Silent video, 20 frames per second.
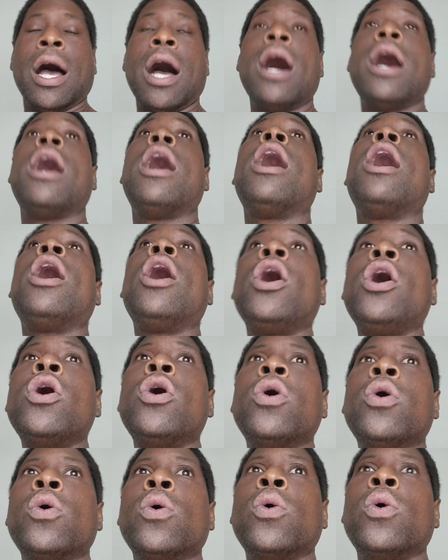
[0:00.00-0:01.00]

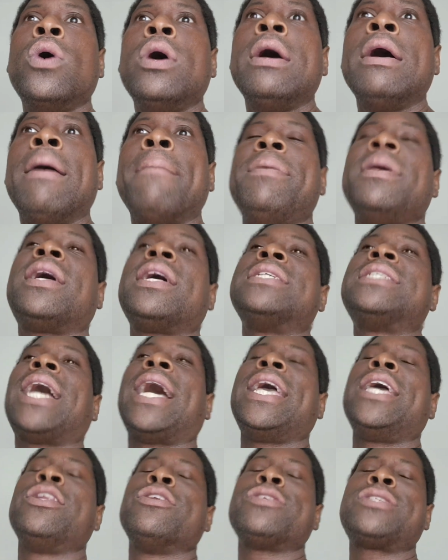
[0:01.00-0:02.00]
Oh, because I
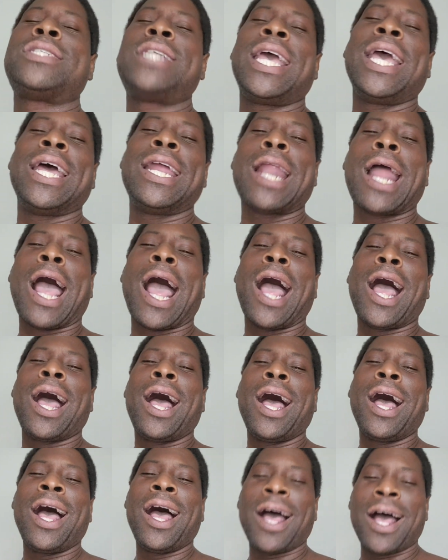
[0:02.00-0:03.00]
understand
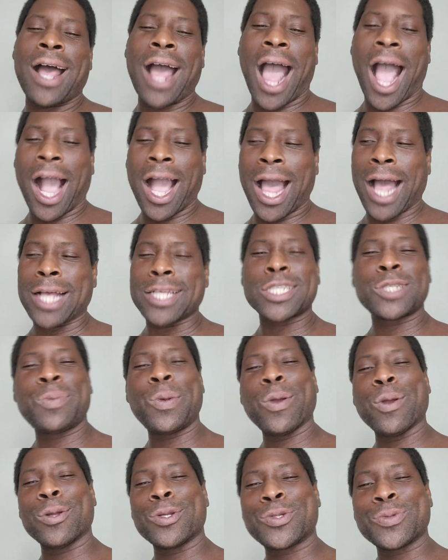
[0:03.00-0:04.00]
I got
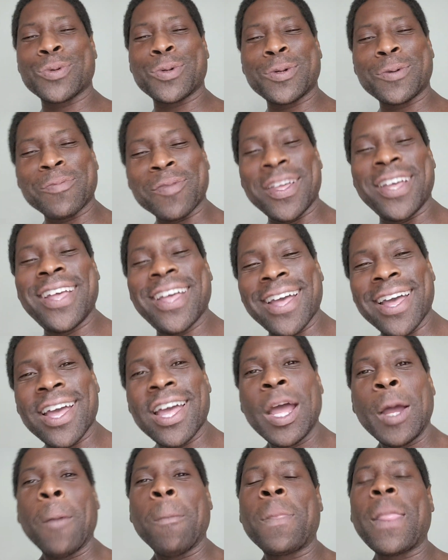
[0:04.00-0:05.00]
spiritual.
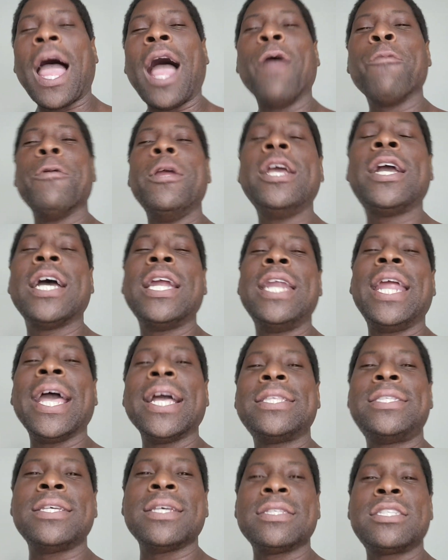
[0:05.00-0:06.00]
I
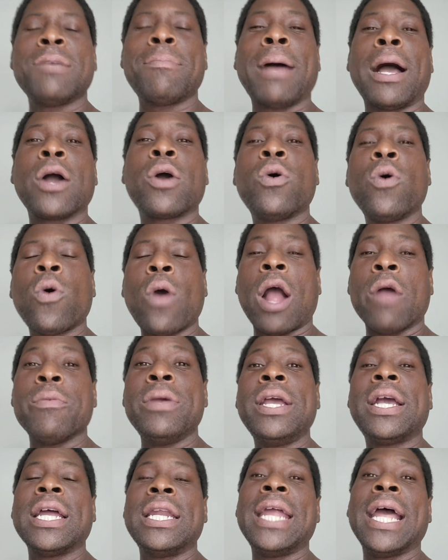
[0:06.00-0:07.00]
reconnected to my core. I
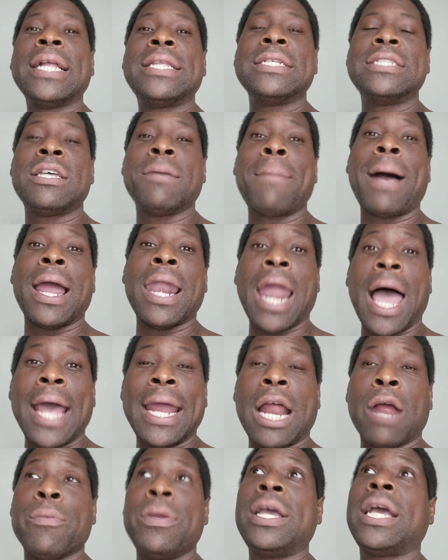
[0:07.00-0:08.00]
reconnected to my light.
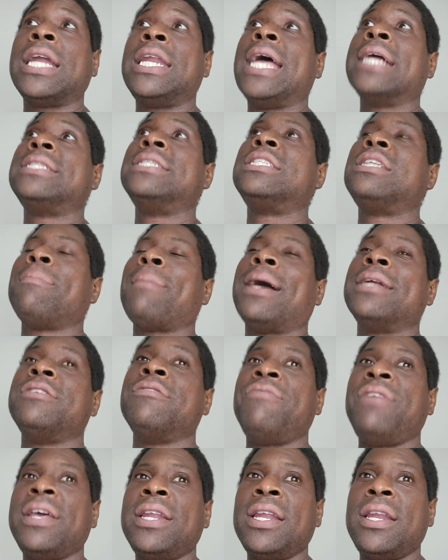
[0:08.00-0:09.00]
I reconnected to my
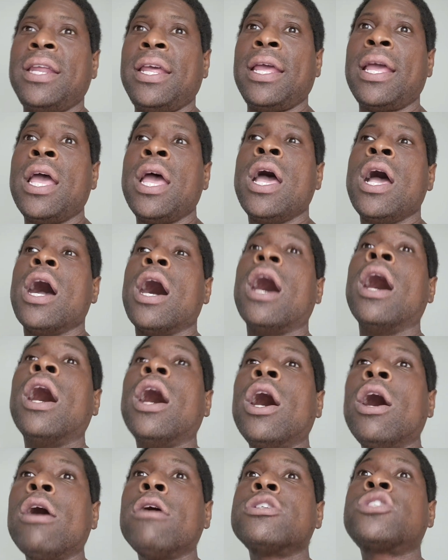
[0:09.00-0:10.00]
divinity.
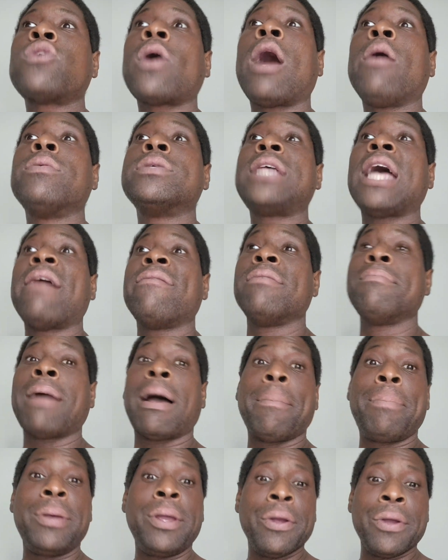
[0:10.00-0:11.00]
Oh, so I was having my
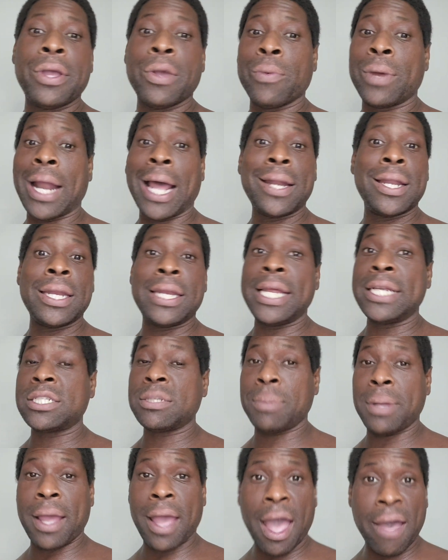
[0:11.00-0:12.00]
period when I didn't need to
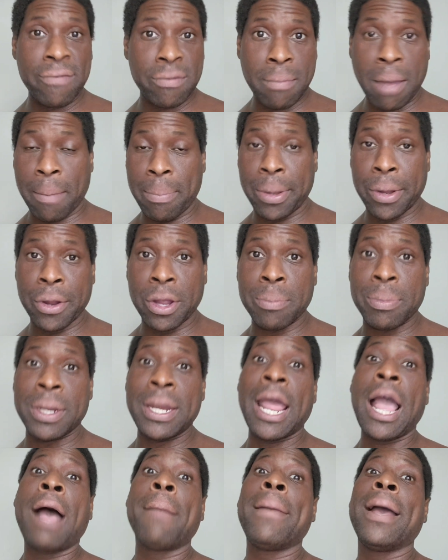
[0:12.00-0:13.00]
be having my period. But
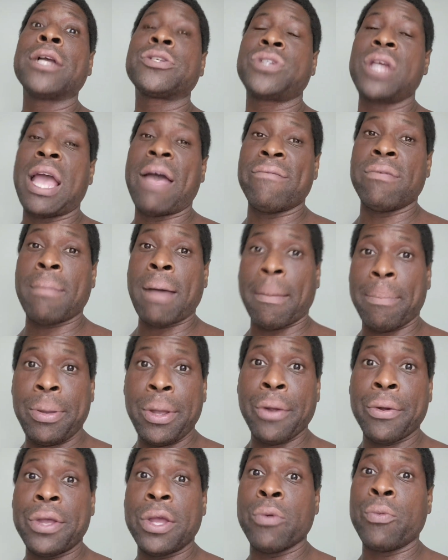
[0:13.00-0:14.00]
now I'm actually having my
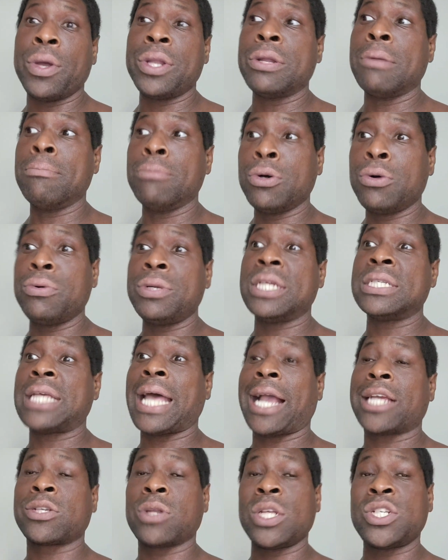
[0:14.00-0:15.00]
period when the moon is
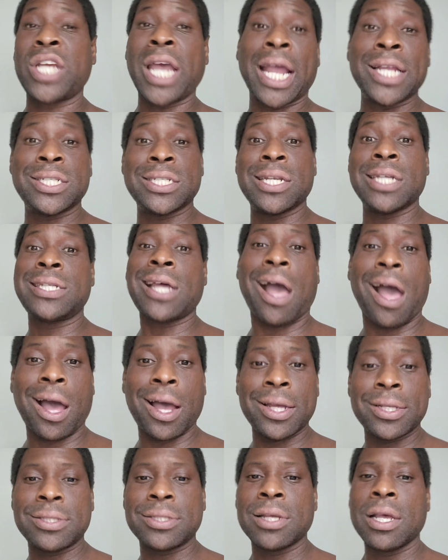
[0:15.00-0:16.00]
actually changing the
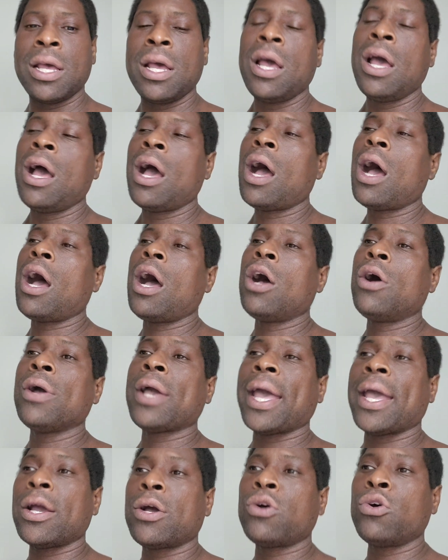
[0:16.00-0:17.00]
tides.
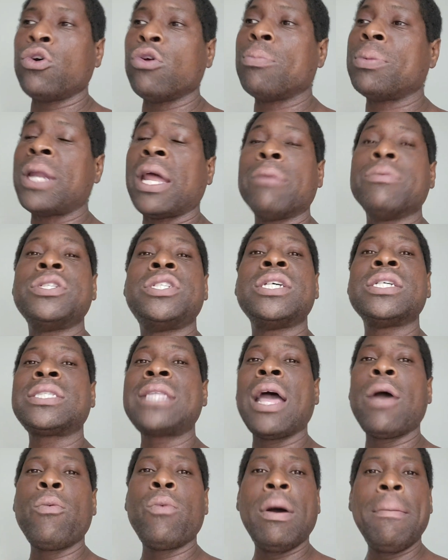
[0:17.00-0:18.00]
Okay, cool. But it was just
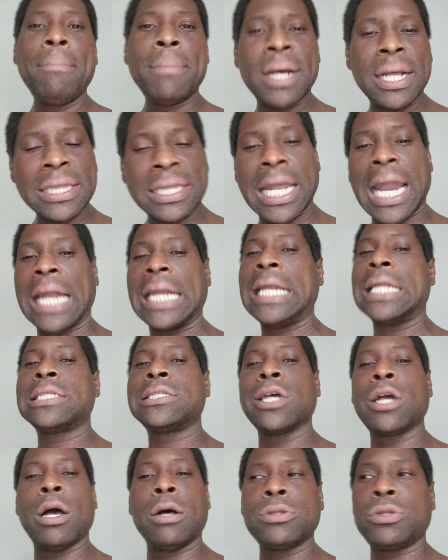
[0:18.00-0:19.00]
that 1 month that I needed
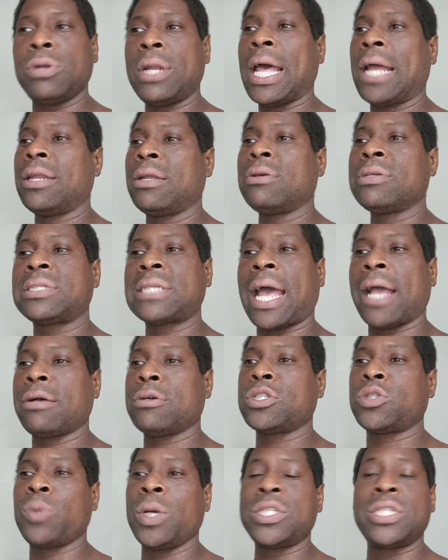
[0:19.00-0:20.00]
to go through that little cycle
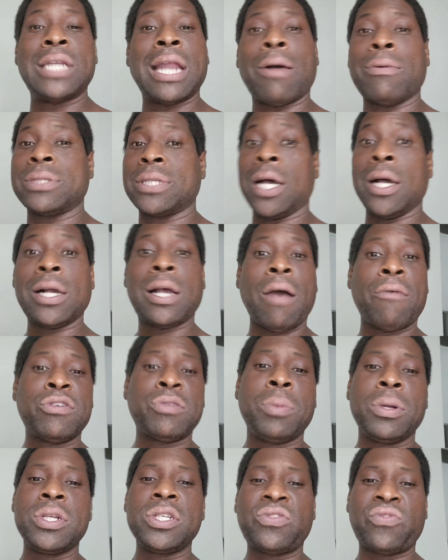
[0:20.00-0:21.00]
switch, and that was
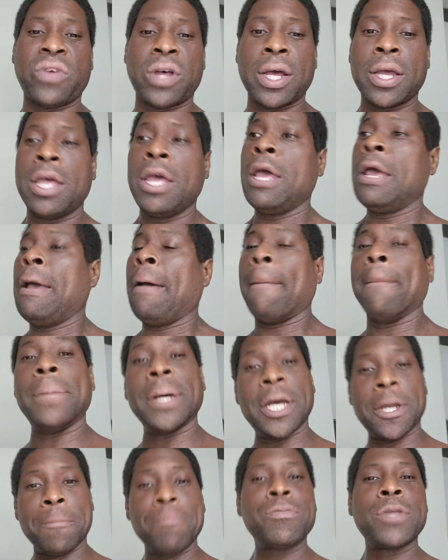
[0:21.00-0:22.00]
uncomfortable as fuck.
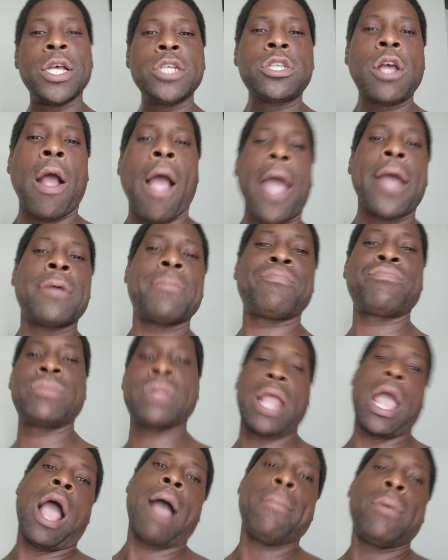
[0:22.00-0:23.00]
But it's all right.
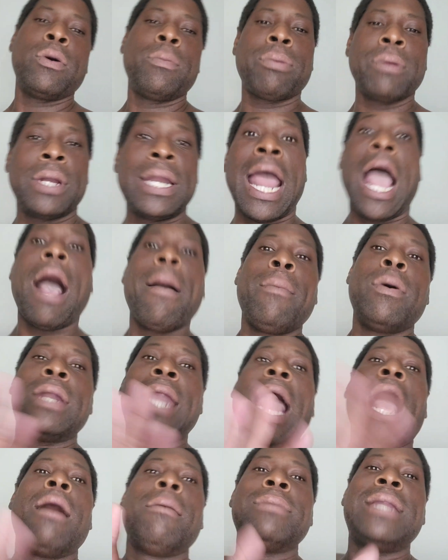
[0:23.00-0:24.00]
Now
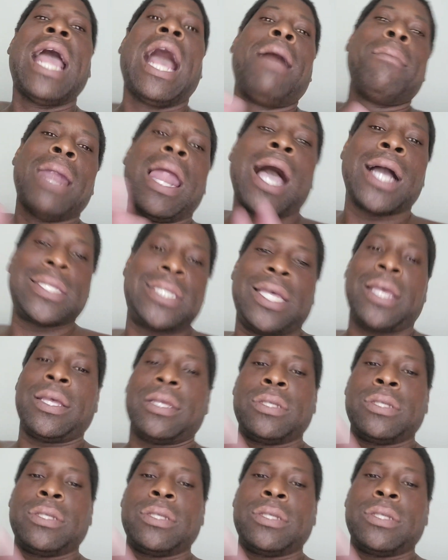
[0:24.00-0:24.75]
I'm locked in.